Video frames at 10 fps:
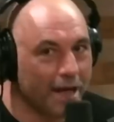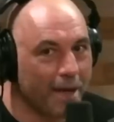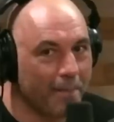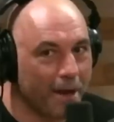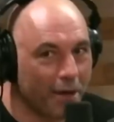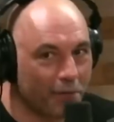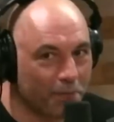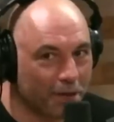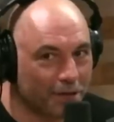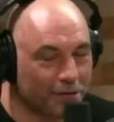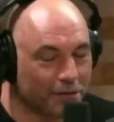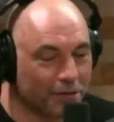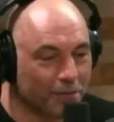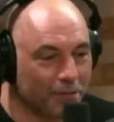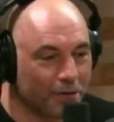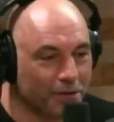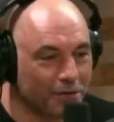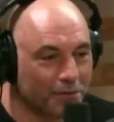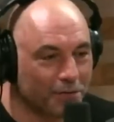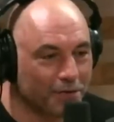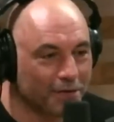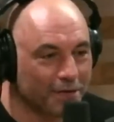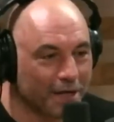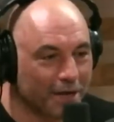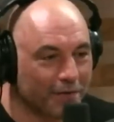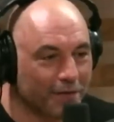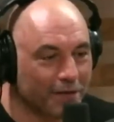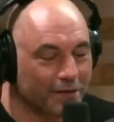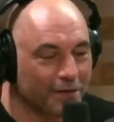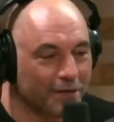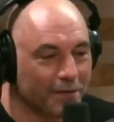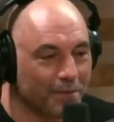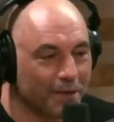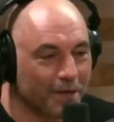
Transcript: that mouth pleasure so much, you're willing to sacrifice a little bit.